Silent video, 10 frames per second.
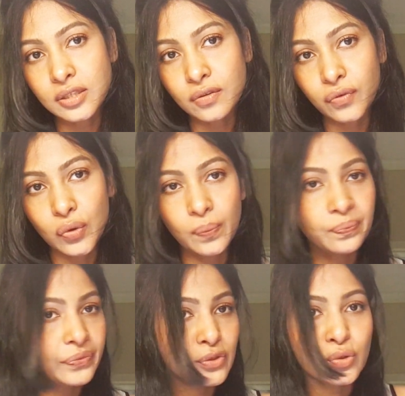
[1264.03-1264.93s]
interview.
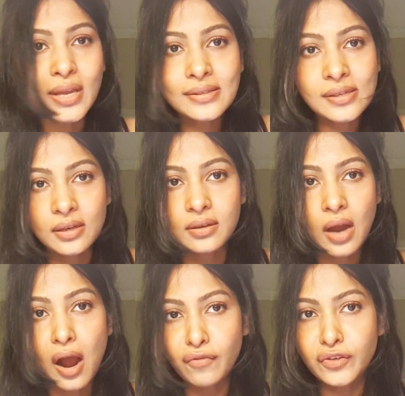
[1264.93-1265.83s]
So that's it.
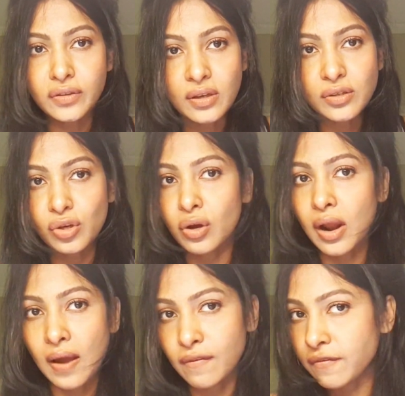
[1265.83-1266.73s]
After this, you're
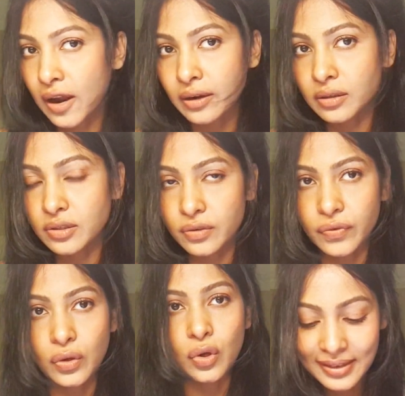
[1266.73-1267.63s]
gonna have a final
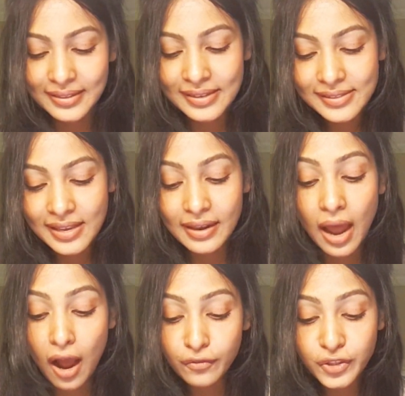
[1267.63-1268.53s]
interview. They said
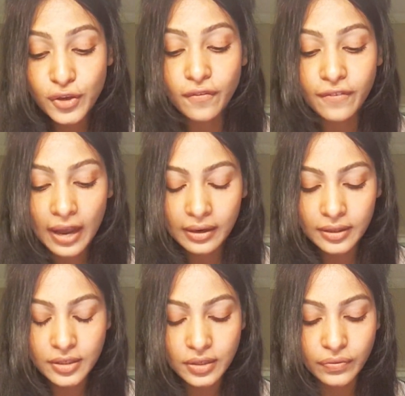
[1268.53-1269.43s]
after your final
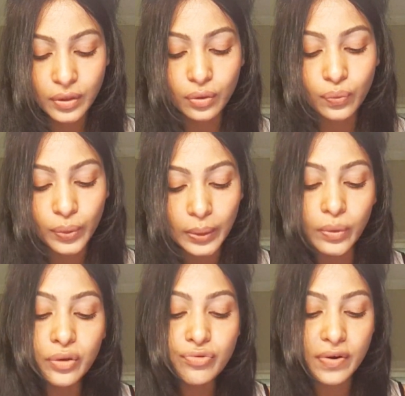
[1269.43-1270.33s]
interview, we
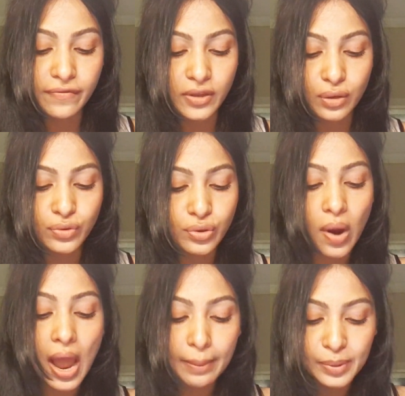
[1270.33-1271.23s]
will review
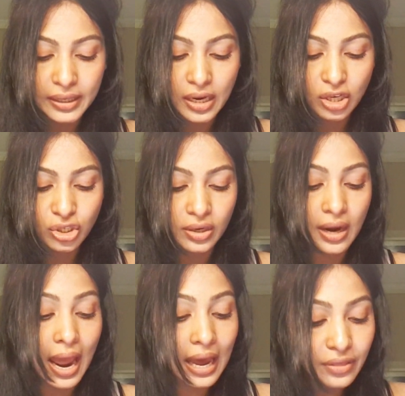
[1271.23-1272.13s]
your application
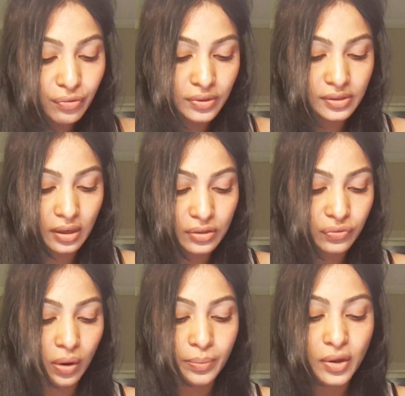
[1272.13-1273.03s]
and the results
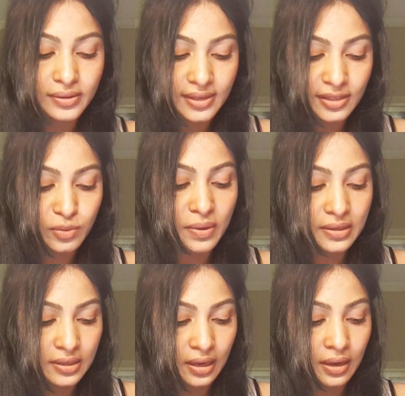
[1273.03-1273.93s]
from your
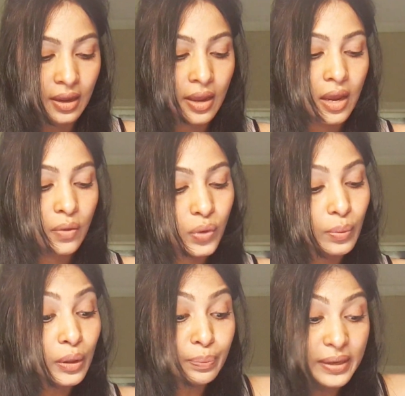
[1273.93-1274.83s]
assessment day. We
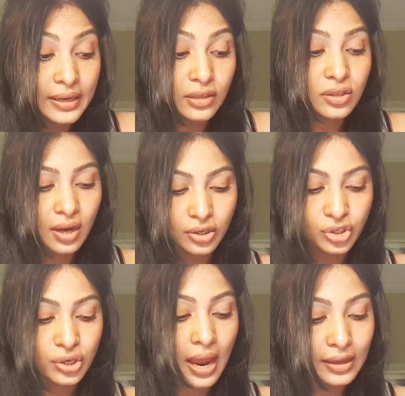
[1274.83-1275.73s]
will be in
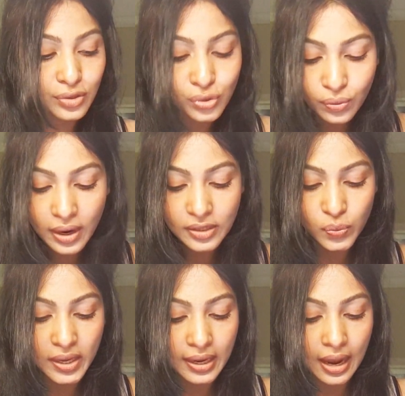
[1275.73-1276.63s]
touch as soon
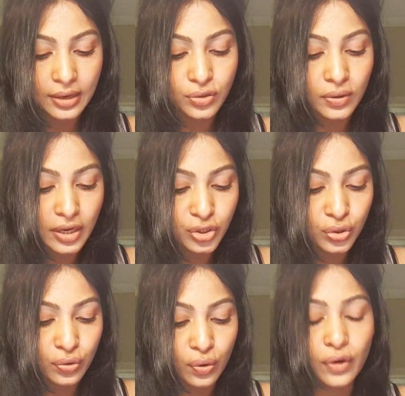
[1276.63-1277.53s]
as we can to let
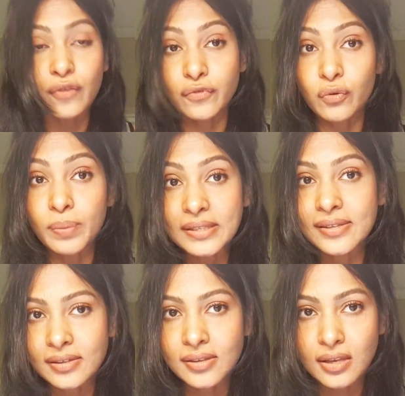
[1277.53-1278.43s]
you know if you've been
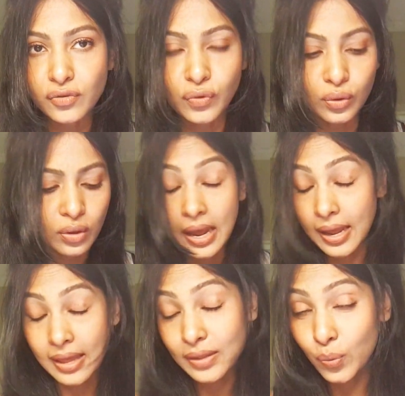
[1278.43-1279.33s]
successful.
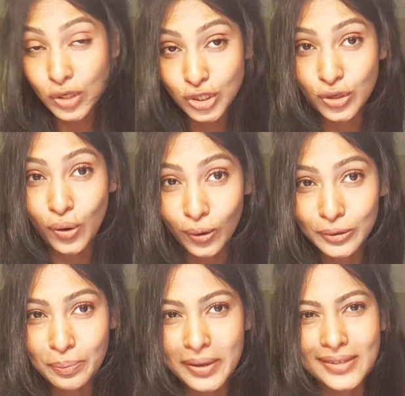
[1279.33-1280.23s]
And they wished you all
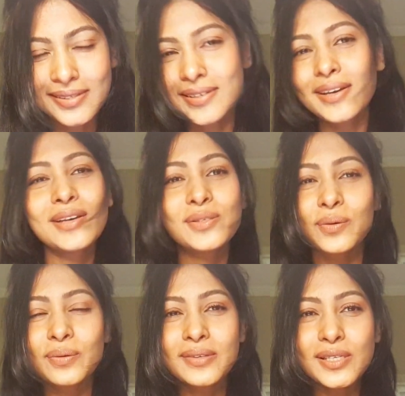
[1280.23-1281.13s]
the best.
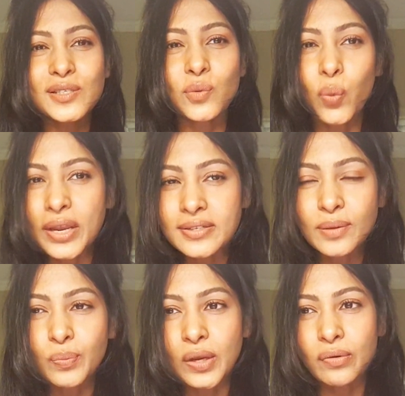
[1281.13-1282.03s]
So this
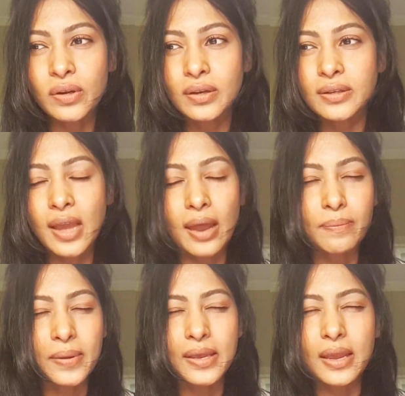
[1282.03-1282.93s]
waiting period
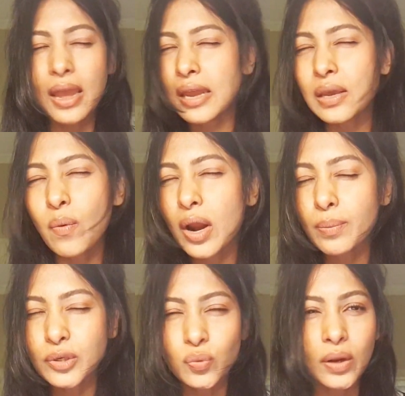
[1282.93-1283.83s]
can be anywhere
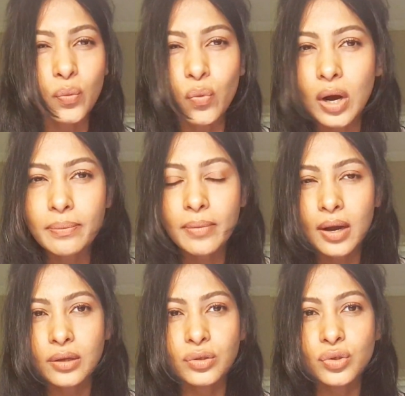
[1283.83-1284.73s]
between 1
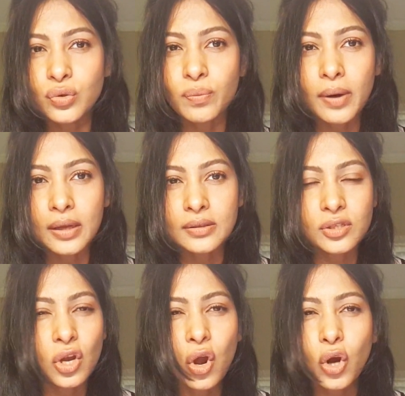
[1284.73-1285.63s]
month, 2
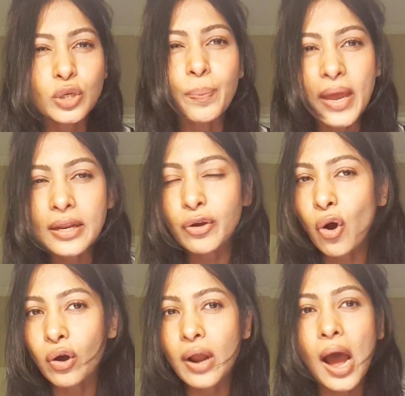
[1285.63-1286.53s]
months, or depending
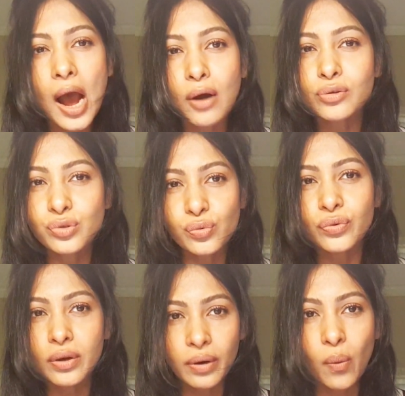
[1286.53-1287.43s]
on how
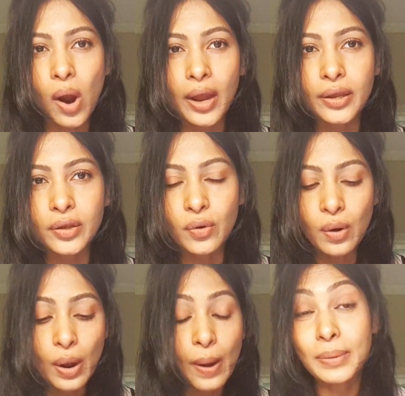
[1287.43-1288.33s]
soon they require
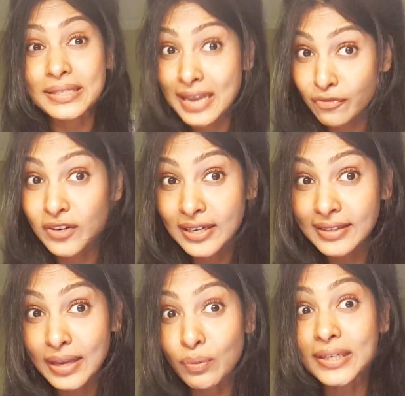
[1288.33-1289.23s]
you. But
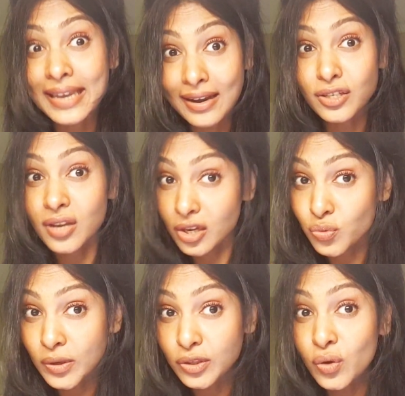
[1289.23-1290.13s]
definitely they will get in
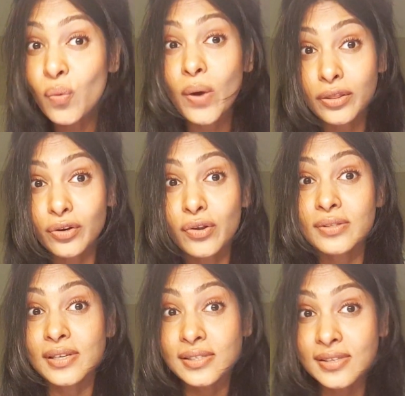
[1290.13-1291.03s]
touch with you whether you're
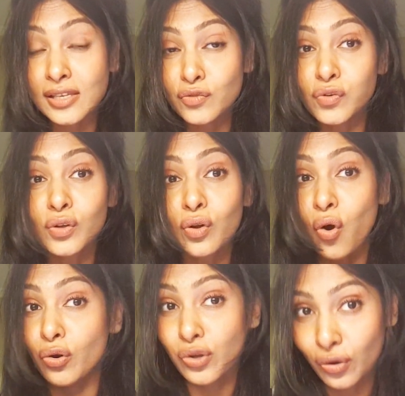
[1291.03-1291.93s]
successful
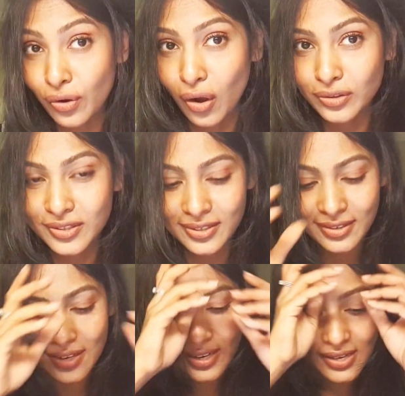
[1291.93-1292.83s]
or you're not.
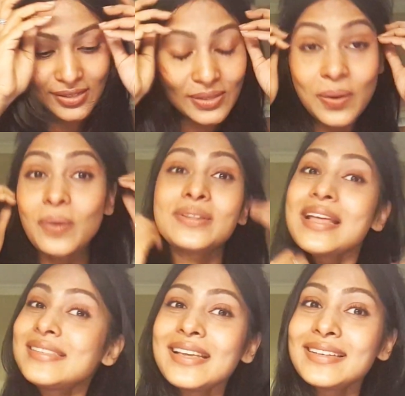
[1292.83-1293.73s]
So
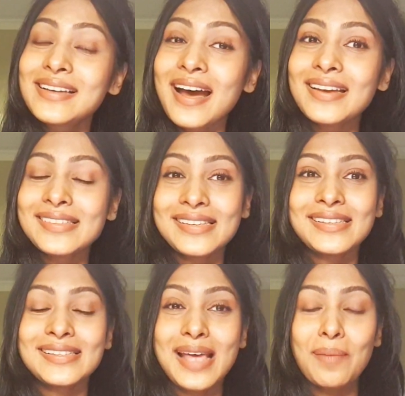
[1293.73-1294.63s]
that's it, guys.
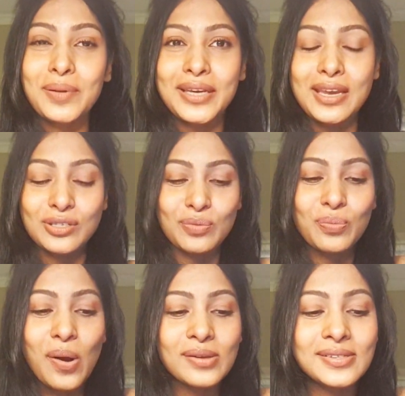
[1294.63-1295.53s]
This is the application
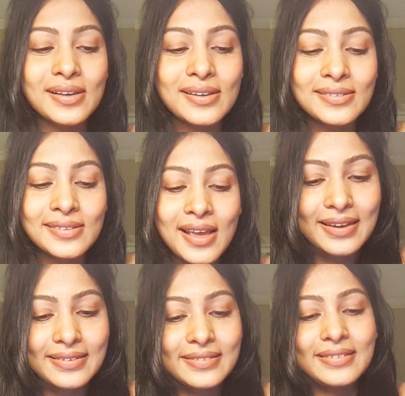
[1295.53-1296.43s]
process.
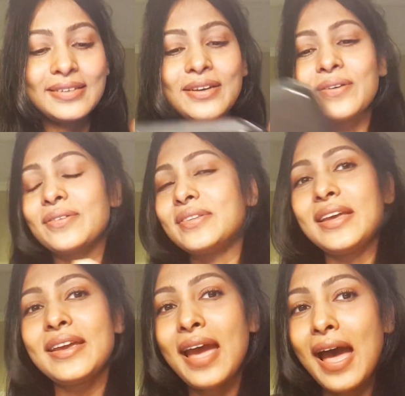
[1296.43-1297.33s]
And, you know, they